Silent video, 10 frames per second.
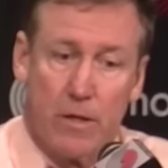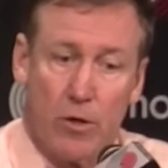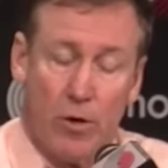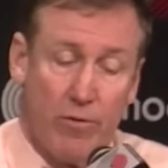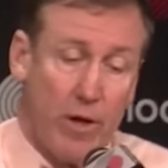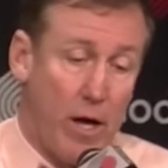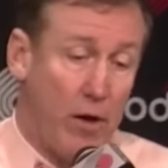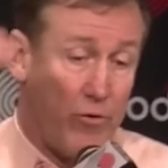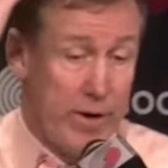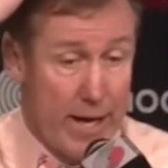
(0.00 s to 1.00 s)
You know, the
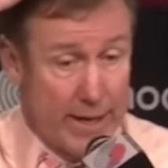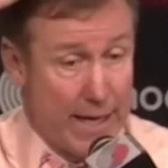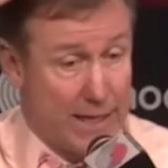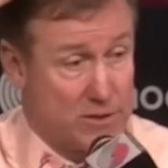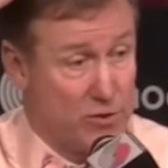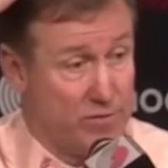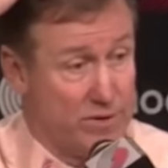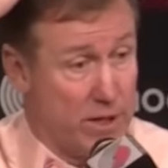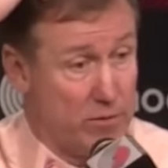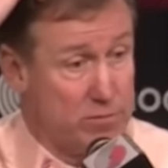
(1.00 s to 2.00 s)
other nine guys who have
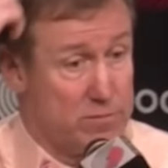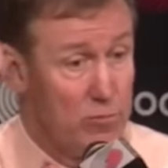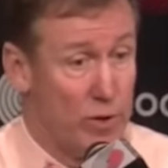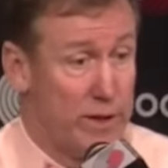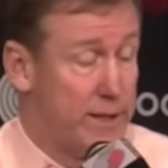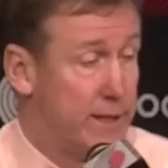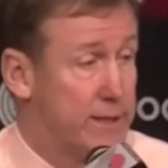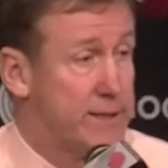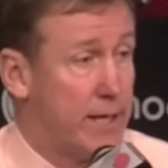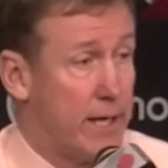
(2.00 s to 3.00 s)
done what he
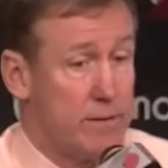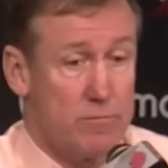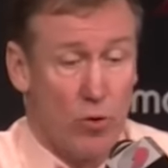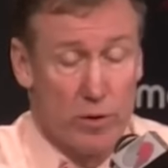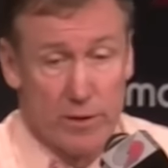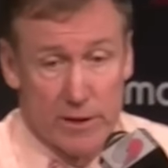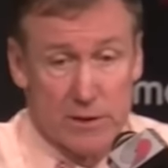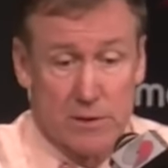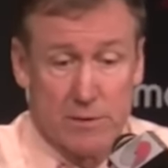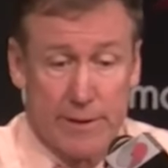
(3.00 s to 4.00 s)
did tonight, or
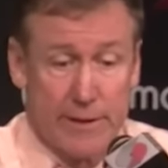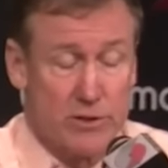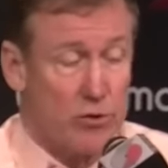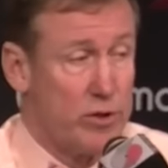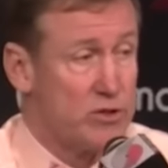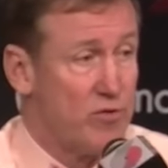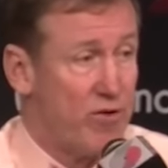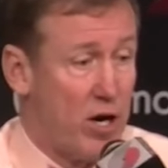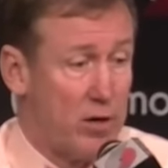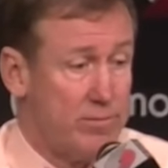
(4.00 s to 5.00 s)
this in his career so
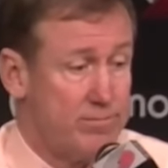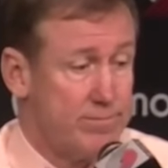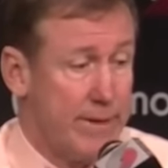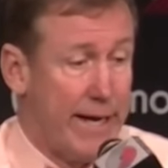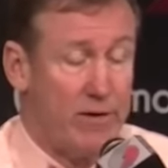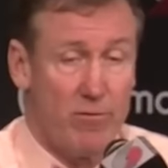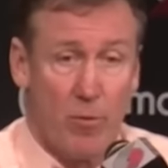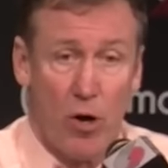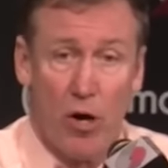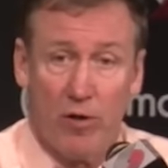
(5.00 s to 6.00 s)
far, eight of
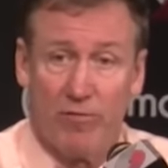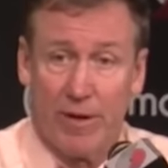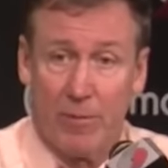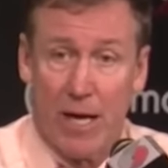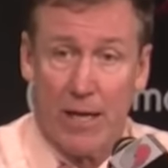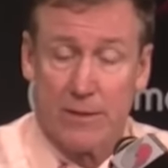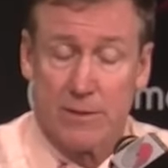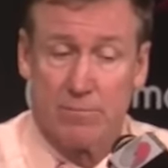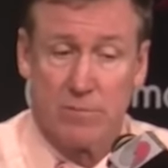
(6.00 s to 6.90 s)
them are Hall of Fame guys.